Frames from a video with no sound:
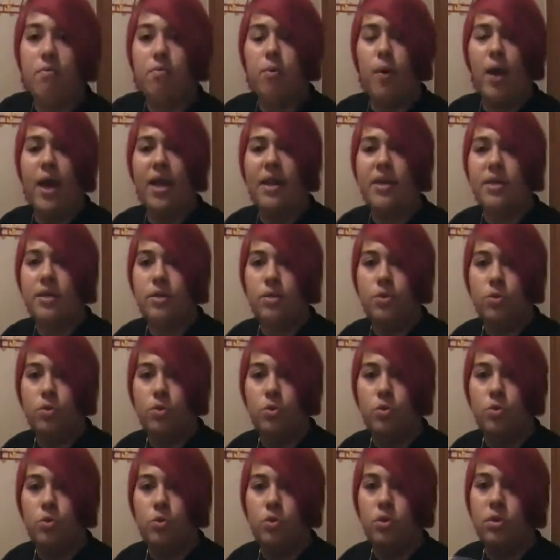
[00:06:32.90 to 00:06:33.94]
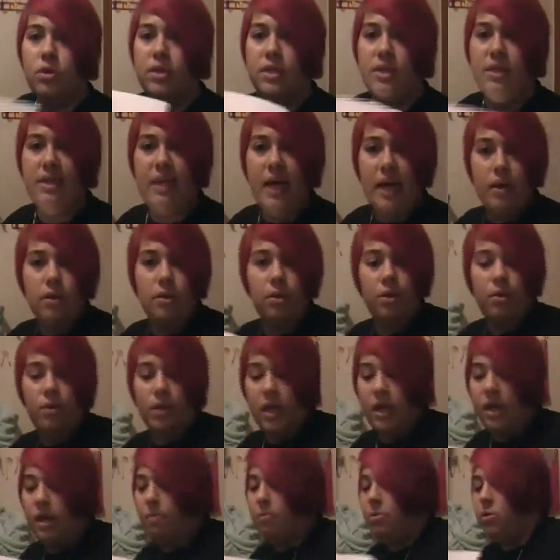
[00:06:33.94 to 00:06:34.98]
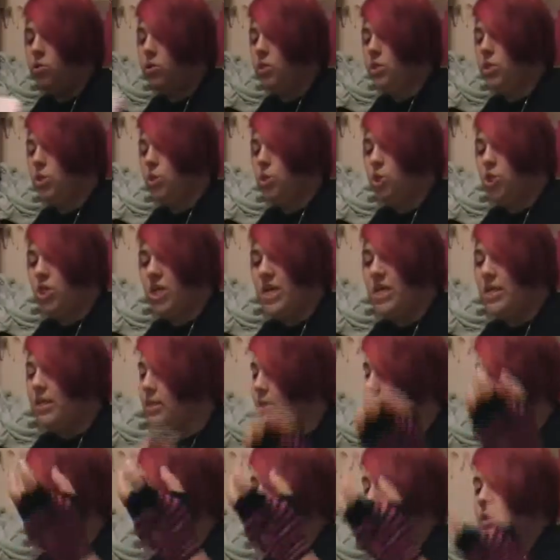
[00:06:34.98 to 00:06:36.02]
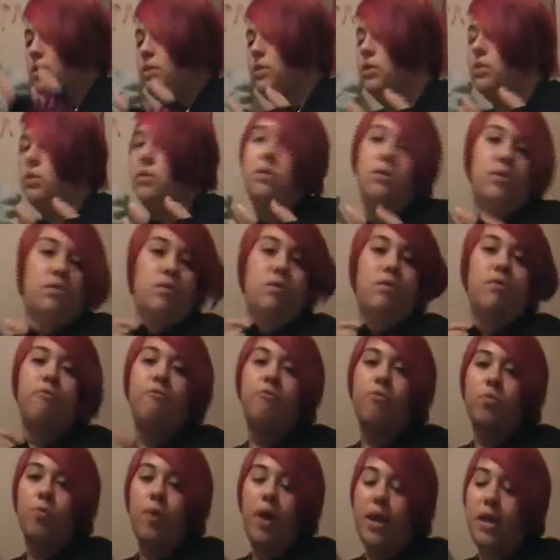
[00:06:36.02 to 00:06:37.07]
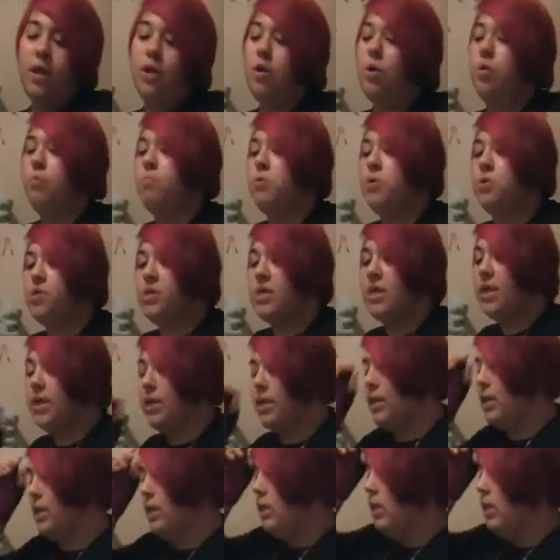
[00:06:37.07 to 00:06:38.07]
a way to download any music sheets for writing your own music,